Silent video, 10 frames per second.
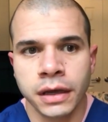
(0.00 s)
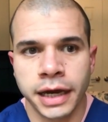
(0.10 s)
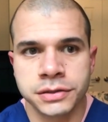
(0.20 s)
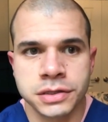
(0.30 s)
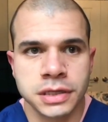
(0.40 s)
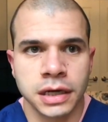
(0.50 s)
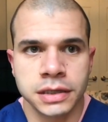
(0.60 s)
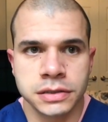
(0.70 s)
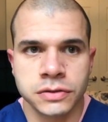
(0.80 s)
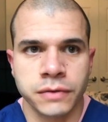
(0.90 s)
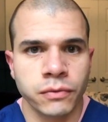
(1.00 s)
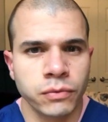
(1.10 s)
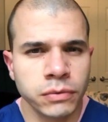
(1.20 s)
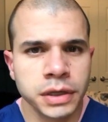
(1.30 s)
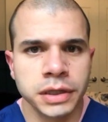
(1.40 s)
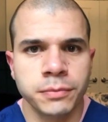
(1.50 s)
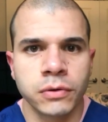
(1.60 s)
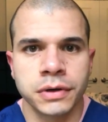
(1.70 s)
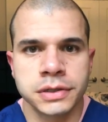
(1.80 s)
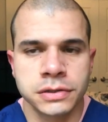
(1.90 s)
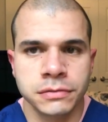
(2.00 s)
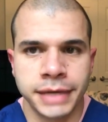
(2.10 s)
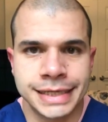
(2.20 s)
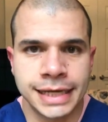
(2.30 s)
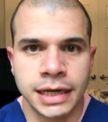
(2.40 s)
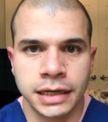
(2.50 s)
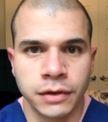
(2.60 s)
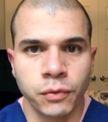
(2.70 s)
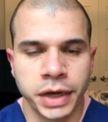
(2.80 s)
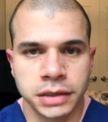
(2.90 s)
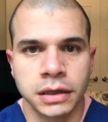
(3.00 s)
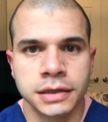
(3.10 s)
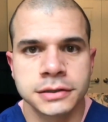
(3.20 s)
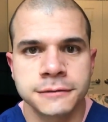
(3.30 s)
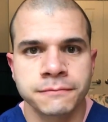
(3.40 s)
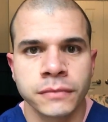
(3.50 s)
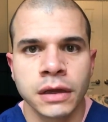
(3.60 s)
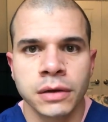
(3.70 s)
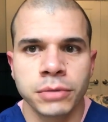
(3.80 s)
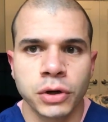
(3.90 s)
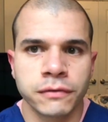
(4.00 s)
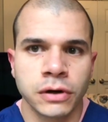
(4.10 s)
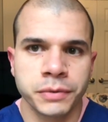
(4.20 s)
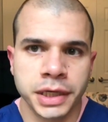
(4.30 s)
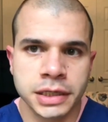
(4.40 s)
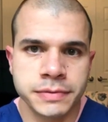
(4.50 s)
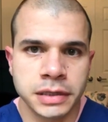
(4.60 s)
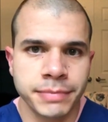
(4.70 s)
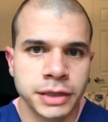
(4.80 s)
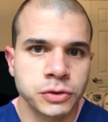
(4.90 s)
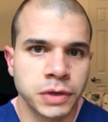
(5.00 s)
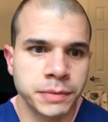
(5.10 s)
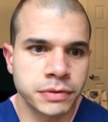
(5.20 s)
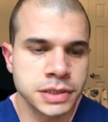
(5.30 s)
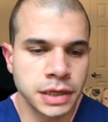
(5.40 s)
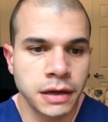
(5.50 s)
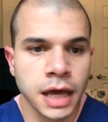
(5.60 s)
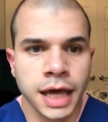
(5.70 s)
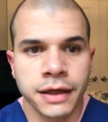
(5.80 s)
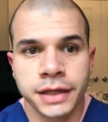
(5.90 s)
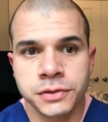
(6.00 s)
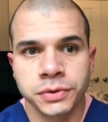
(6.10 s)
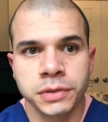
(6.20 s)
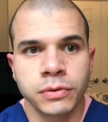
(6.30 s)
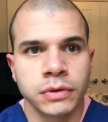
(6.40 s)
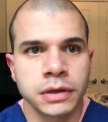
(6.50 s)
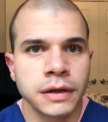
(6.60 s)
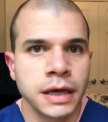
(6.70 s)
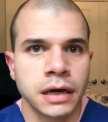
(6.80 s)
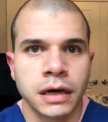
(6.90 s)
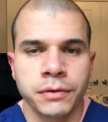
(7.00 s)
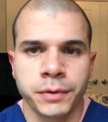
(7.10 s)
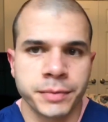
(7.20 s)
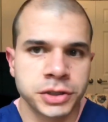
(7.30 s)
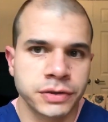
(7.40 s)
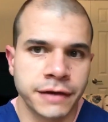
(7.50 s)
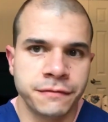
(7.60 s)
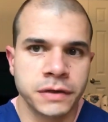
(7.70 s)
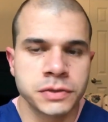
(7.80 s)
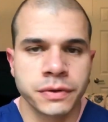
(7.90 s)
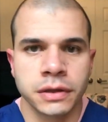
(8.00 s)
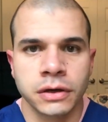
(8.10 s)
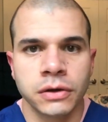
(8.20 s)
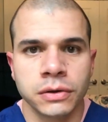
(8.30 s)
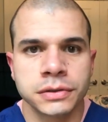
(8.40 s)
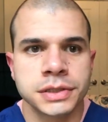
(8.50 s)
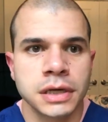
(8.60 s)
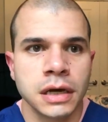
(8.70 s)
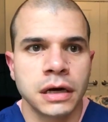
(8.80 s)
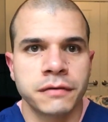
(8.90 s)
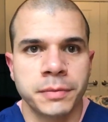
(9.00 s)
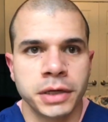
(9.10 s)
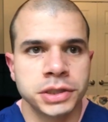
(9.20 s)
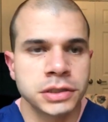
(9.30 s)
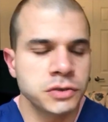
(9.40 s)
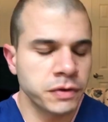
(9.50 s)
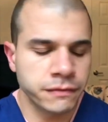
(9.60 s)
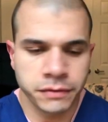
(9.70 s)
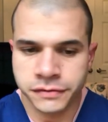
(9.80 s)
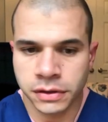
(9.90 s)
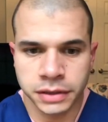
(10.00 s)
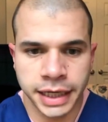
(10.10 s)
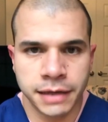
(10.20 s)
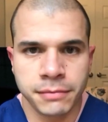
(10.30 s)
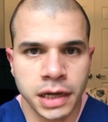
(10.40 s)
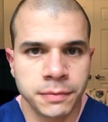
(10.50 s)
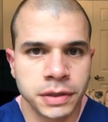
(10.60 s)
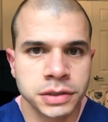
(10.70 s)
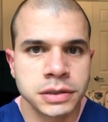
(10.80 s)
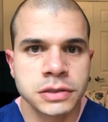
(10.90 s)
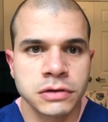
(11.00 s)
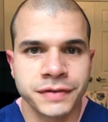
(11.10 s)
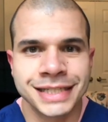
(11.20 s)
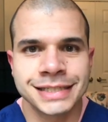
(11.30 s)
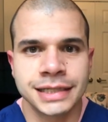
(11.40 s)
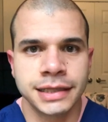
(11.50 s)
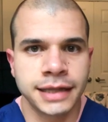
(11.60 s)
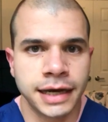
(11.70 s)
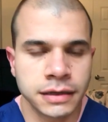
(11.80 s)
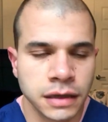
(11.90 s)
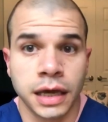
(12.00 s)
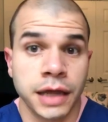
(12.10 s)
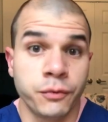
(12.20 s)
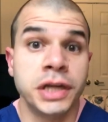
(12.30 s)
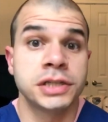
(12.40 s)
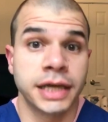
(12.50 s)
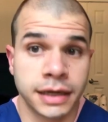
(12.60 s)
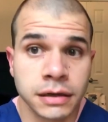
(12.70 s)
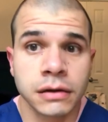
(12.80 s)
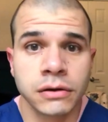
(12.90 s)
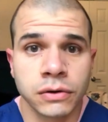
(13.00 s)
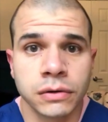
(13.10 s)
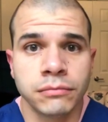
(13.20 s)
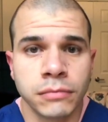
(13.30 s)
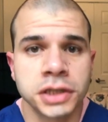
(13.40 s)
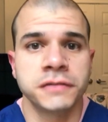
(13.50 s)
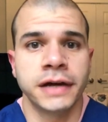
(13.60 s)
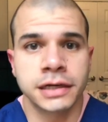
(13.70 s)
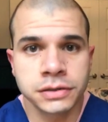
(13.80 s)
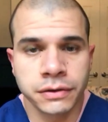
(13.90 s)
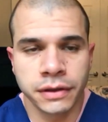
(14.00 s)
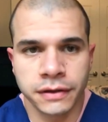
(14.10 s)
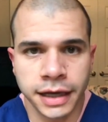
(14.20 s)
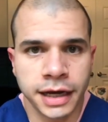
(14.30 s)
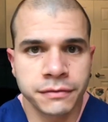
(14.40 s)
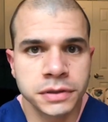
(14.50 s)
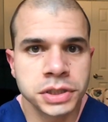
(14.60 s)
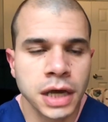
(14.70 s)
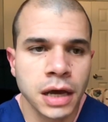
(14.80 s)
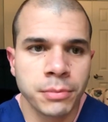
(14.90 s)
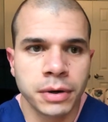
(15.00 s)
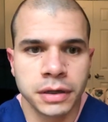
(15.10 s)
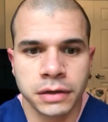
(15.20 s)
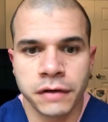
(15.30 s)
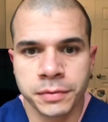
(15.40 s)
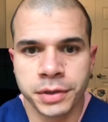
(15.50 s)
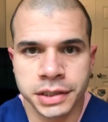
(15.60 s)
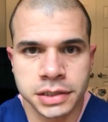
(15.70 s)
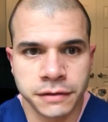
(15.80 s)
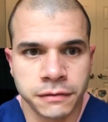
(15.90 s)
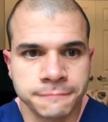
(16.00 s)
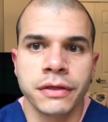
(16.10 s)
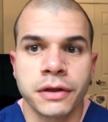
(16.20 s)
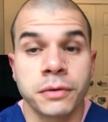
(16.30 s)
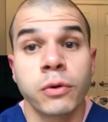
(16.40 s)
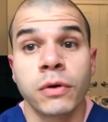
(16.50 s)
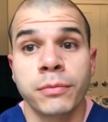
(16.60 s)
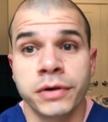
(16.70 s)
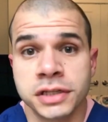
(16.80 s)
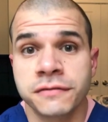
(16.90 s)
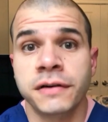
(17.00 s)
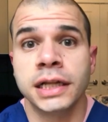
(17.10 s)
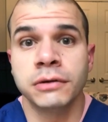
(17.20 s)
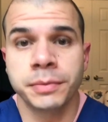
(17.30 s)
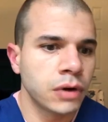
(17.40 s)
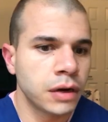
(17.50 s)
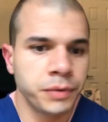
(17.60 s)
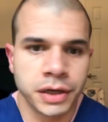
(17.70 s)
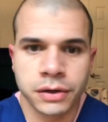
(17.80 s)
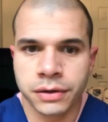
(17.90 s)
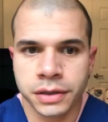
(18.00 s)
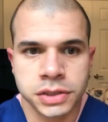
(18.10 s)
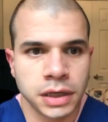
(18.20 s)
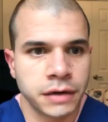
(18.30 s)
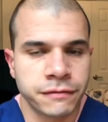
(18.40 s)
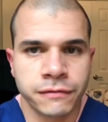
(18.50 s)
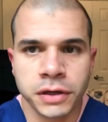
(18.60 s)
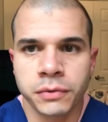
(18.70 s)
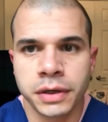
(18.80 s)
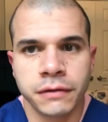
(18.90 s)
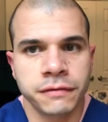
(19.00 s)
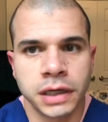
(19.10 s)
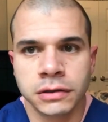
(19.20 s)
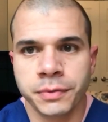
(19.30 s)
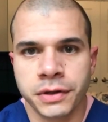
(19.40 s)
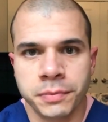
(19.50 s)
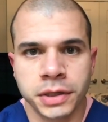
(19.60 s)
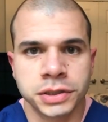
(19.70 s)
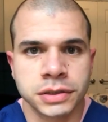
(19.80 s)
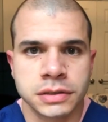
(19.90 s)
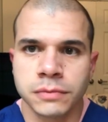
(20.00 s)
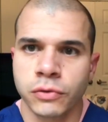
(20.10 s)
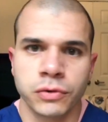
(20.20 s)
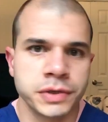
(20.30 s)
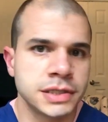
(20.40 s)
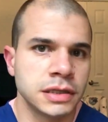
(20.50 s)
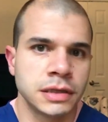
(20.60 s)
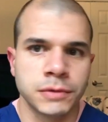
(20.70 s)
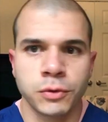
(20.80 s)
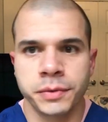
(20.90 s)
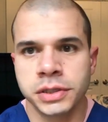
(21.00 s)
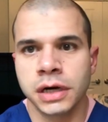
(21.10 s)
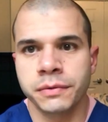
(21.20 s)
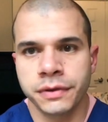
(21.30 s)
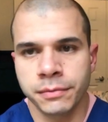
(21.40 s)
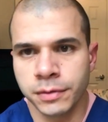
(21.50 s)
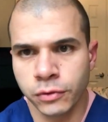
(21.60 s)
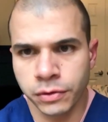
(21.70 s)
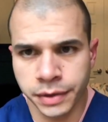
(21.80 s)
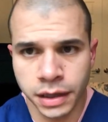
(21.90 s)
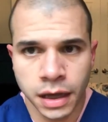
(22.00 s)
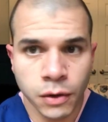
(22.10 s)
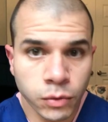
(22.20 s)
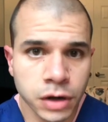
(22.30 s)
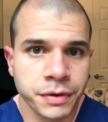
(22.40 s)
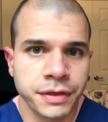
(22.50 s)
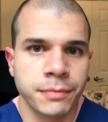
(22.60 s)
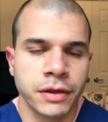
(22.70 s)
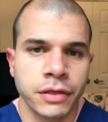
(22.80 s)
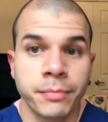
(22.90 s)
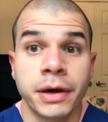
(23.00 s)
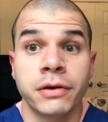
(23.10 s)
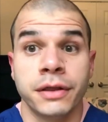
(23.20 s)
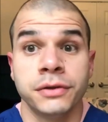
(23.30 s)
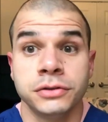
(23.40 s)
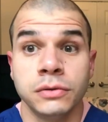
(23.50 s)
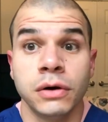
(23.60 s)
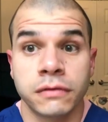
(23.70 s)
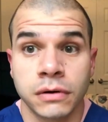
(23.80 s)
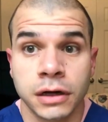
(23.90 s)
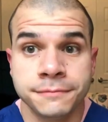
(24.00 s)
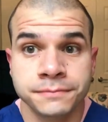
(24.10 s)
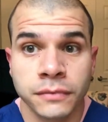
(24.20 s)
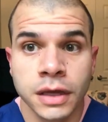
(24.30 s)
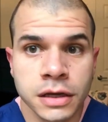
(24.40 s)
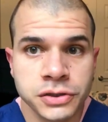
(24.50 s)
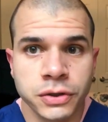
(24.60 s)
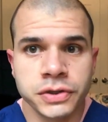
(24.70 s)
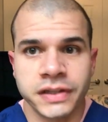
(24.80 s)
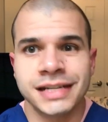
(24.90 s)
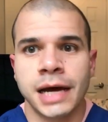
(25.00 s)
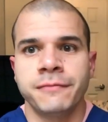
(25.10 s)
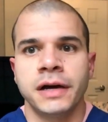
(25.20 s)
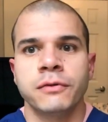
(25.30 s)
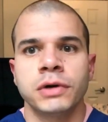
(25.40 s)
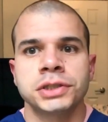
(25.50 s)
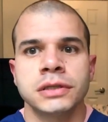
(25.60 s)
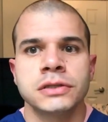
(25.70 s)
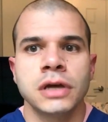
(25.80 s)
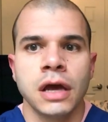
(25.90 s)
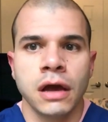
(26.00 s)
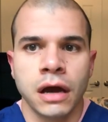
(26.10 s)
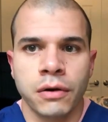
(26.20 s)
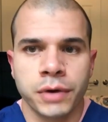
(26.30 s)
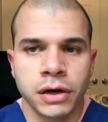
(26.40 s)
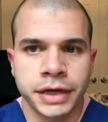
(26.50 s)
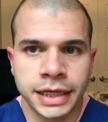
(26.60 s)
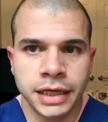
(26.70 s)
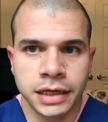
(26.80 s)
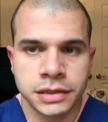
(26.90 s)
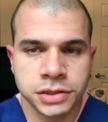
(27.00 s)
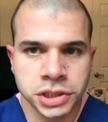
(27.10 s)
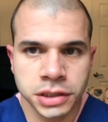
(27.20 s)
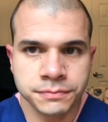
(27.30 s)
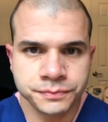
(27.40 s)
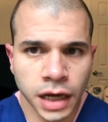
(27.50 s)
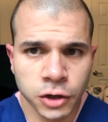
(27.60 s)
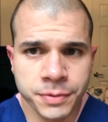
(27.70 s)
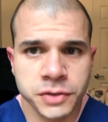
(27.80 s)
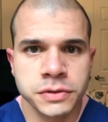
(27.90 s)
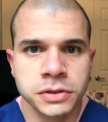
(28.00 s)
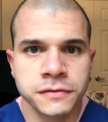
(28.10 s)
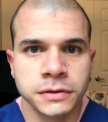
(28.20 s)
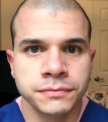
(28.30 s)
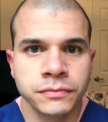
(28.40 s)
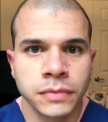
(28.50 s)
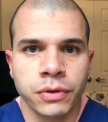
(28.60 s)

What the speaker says: Exercise is really important to maintaining weight loss. But overall, we can expect about 20%. And that's really important. We want to make sure that fits within the goals of our patients. We've certainly had many patients who have exceeded that and reached that goal much faster than the average. But everybody's different. The other important point is follow-up. We encourage frequent follow-up with our patients. The more we see them, the more we talk with them, the more we work with them, the better they'll do overall. So those are the top 5 questions regarding ESG. I hope this was useful.